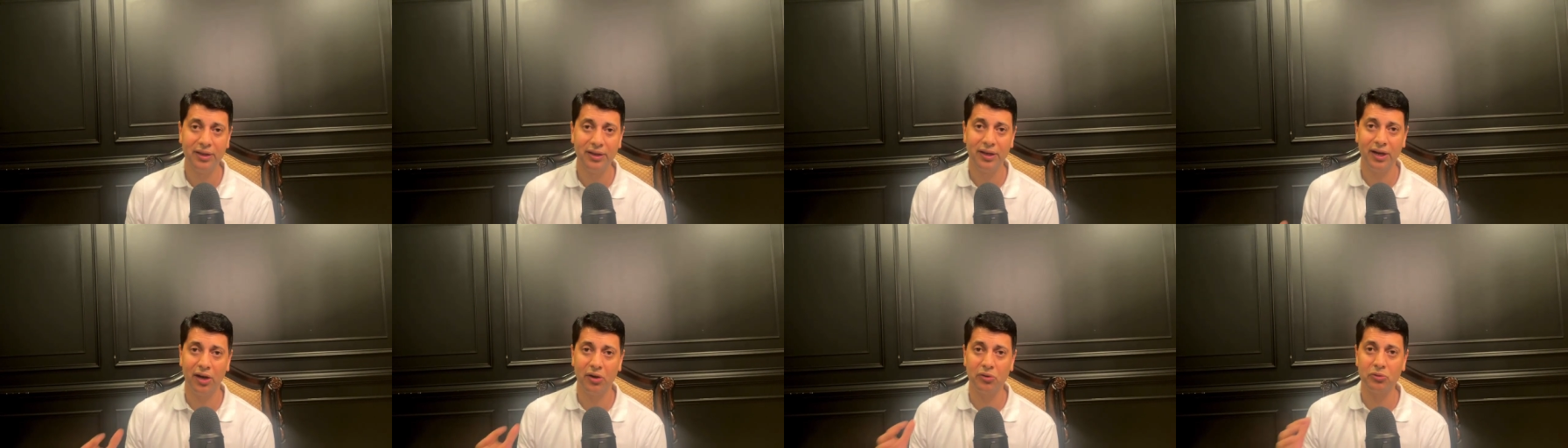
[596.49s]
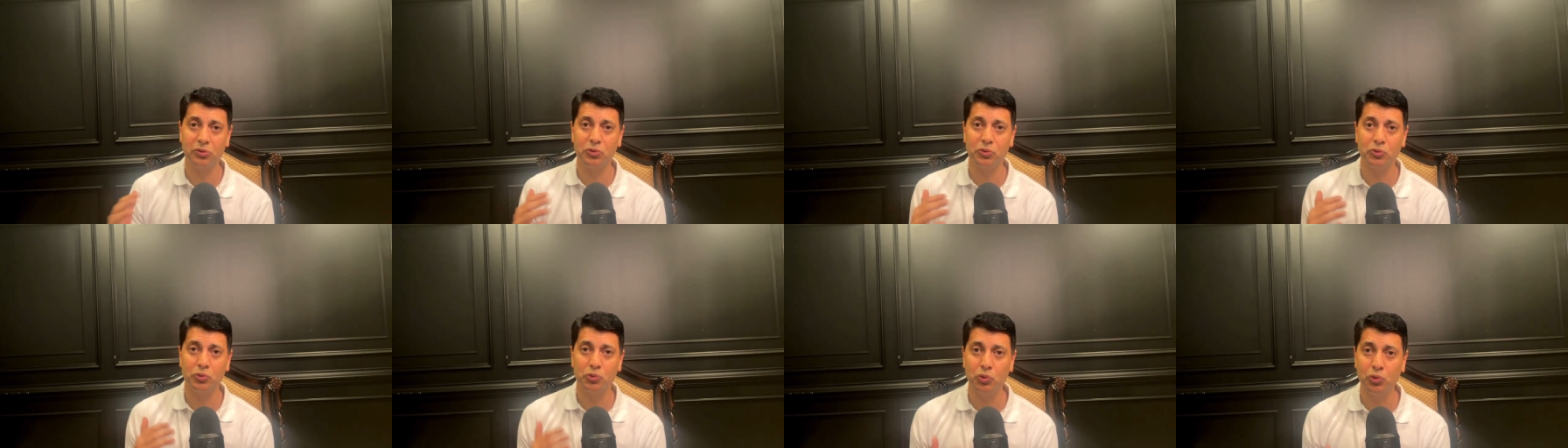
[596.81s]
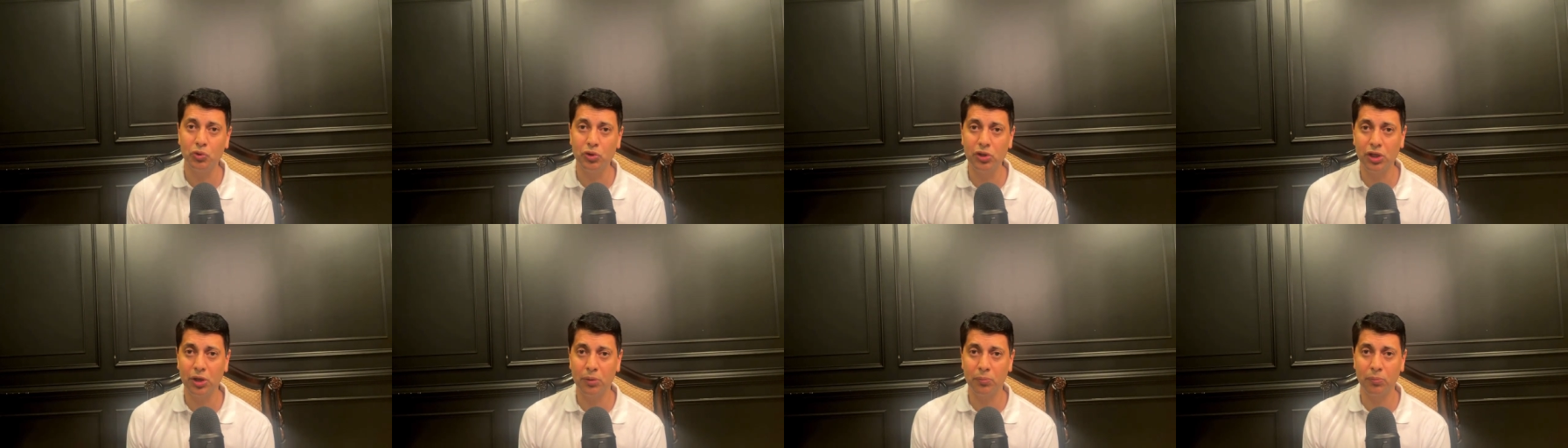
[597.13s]
How to
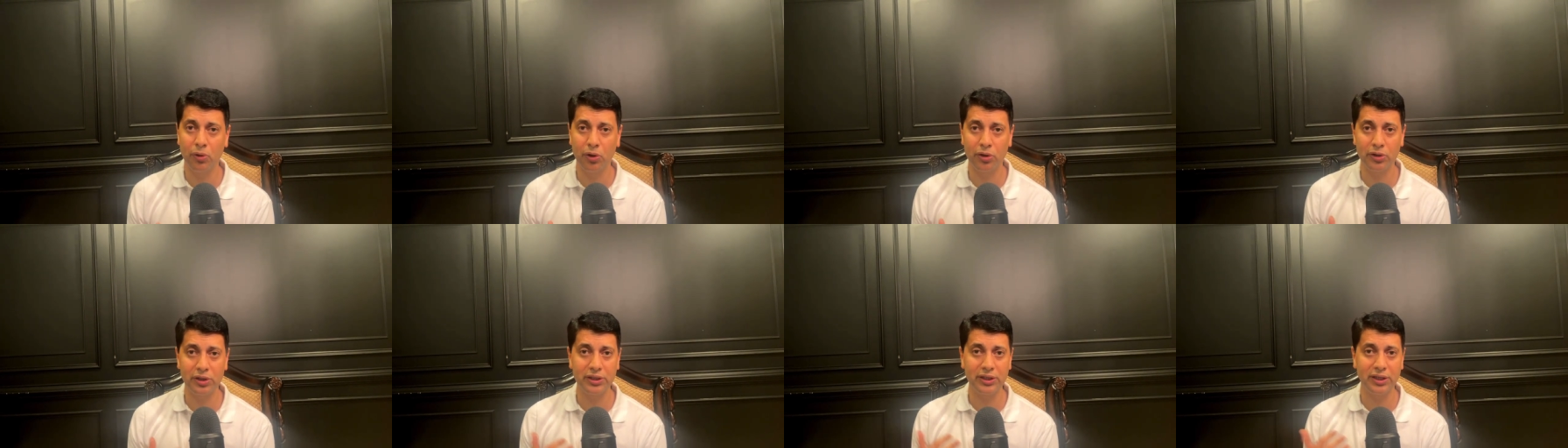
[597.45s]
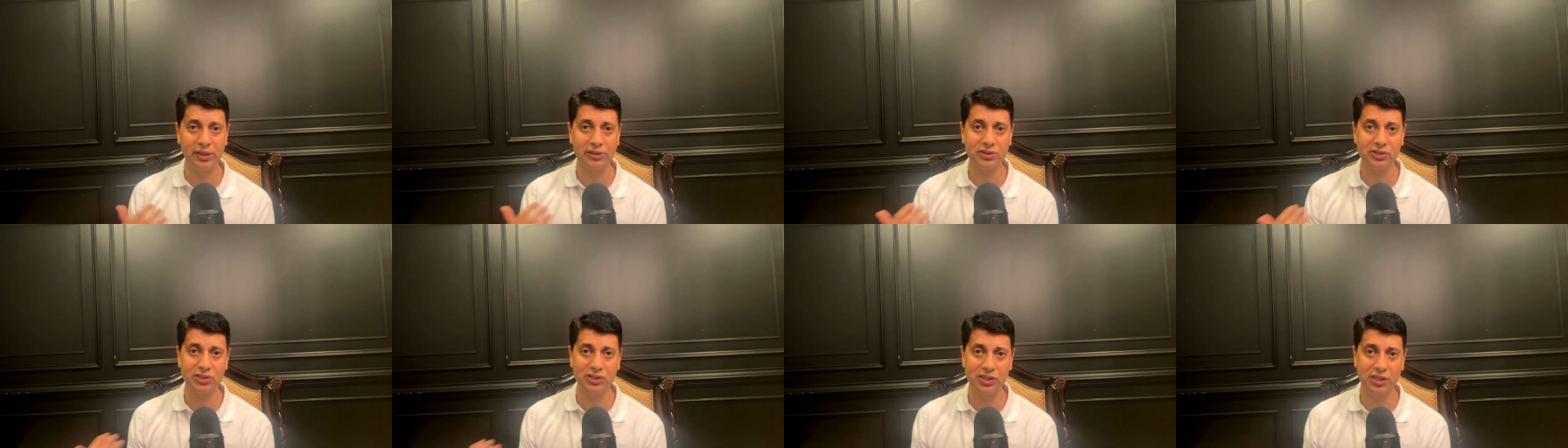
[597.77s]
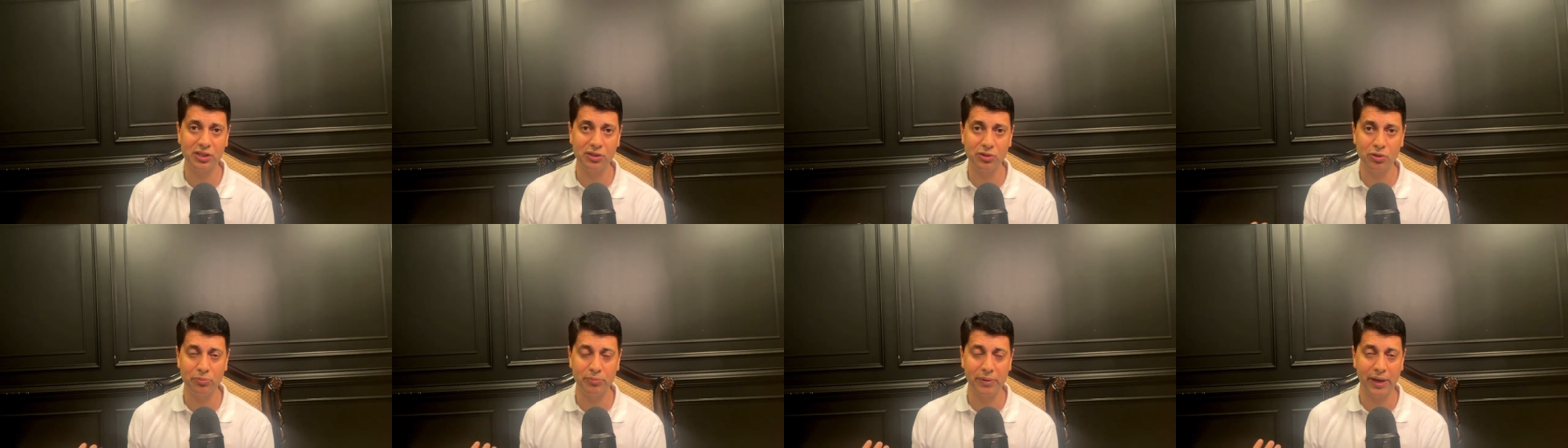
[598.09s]
cool your body and
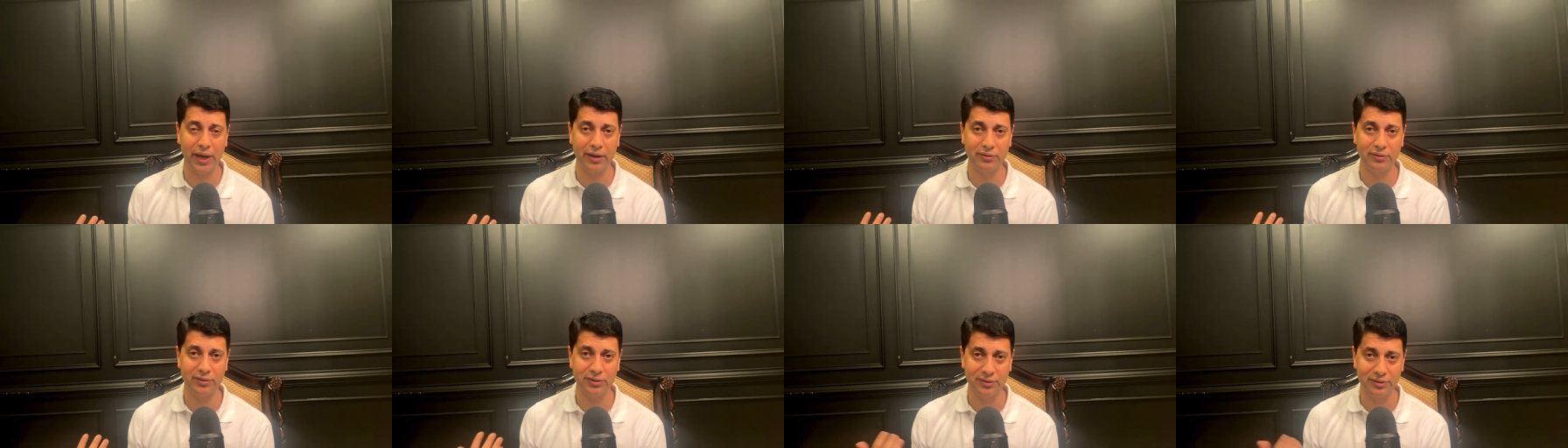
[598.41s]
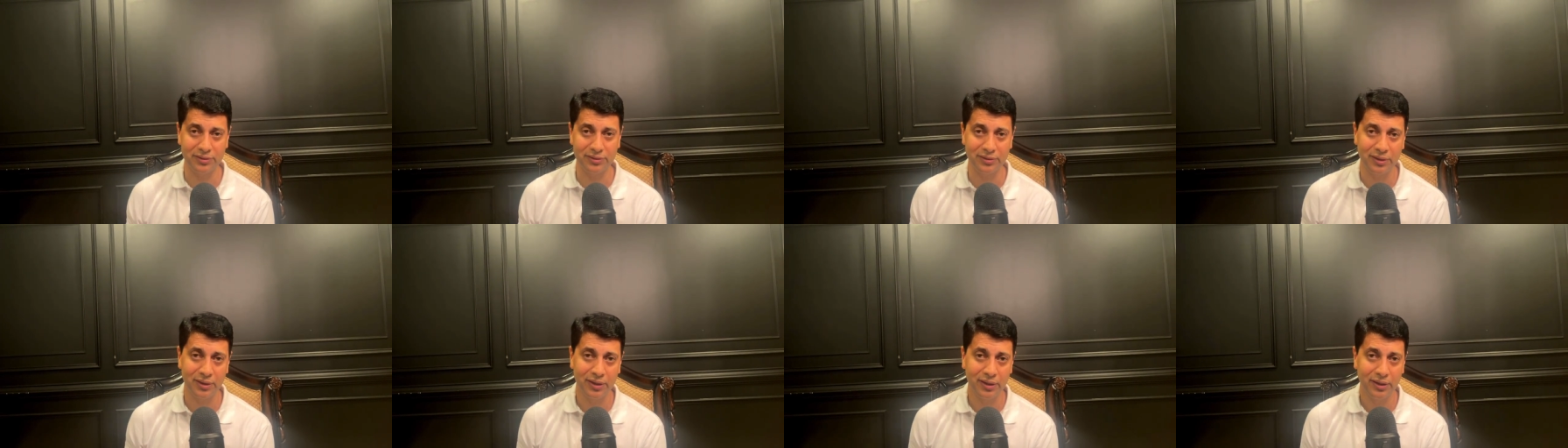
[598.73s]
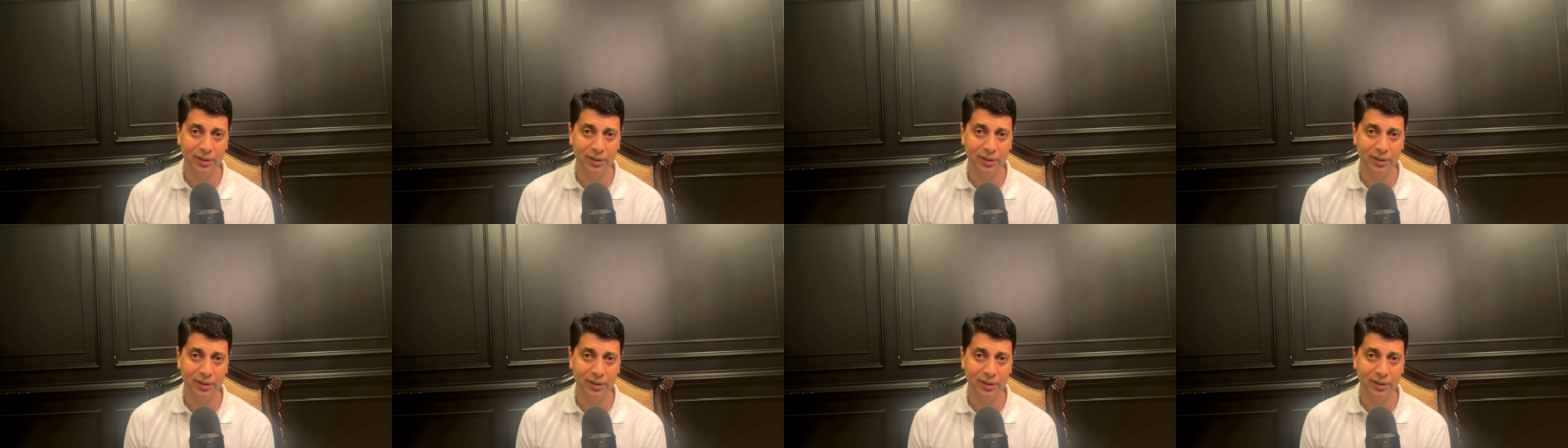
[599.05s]
still do marathon.